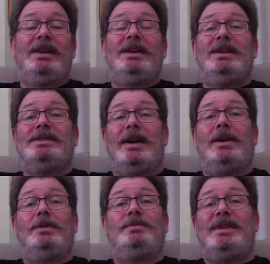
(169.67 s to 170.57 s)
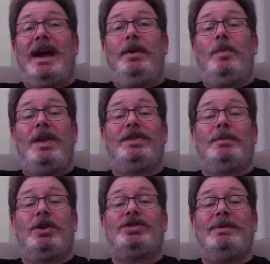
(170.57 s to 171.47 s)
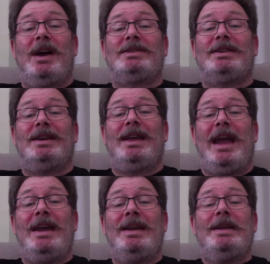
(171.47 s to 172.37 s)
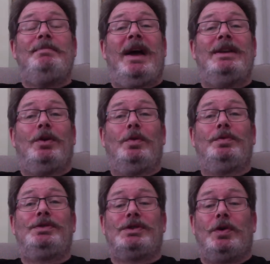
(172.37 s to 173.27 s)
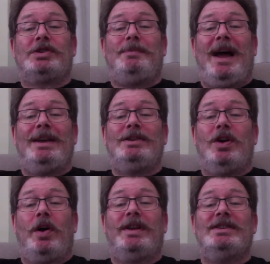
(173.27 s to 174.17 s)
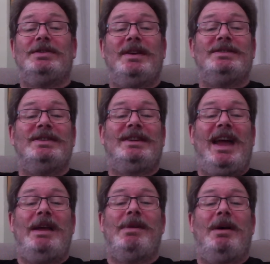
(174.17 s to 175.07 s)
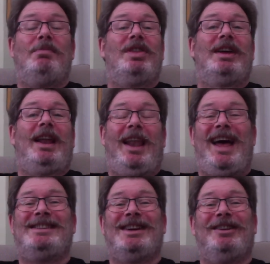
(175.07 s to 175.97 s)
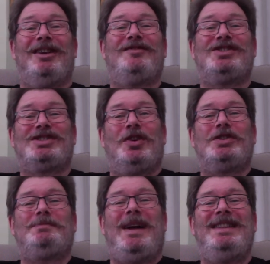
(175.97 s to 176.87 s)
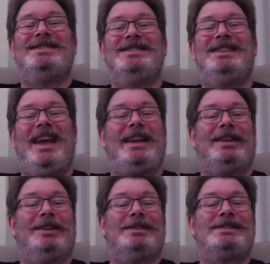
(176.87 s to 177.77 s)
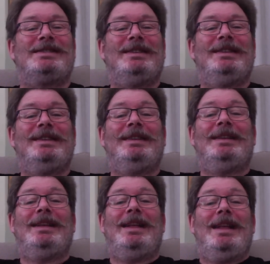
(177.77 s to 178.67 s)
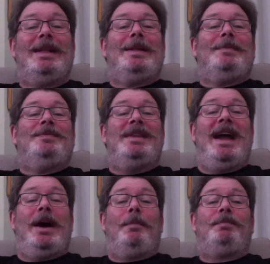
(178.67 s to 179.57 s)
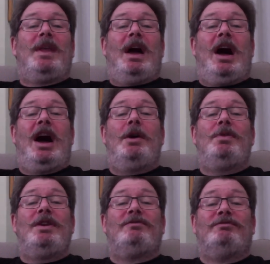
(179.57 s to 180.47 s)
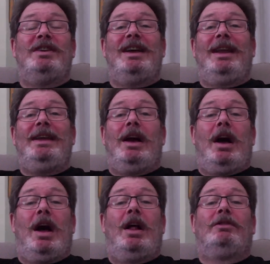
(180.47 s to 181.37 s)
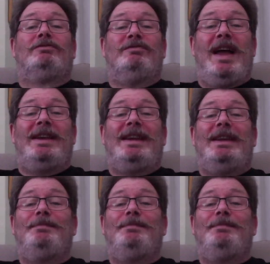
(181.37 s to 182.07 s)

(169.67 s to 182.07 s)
So down went the washing basket again, and old Saucepan got into it and came up with a clatter of saucepans and kettles. "Now, are we really all ready?"